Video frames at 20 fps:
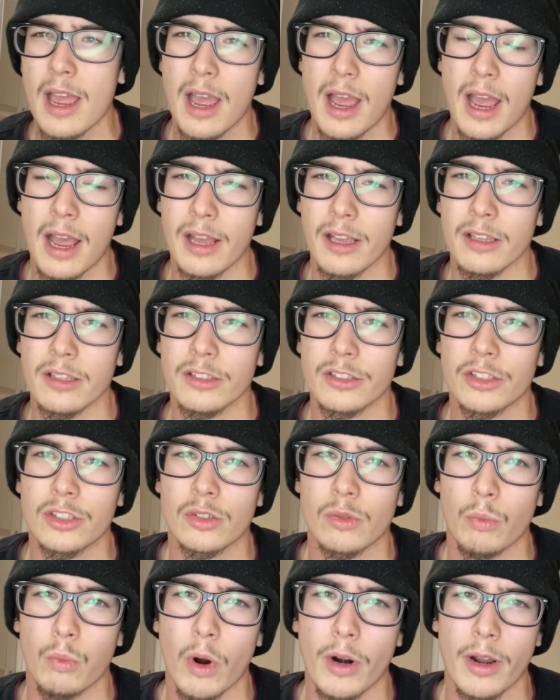as
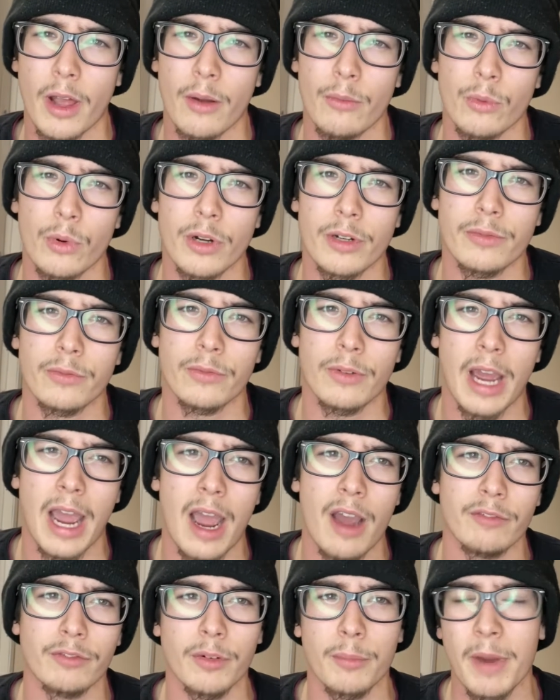what I would
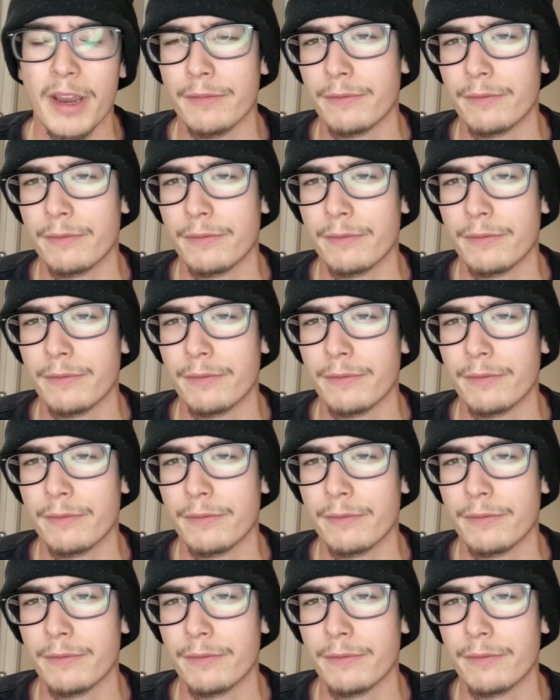have for my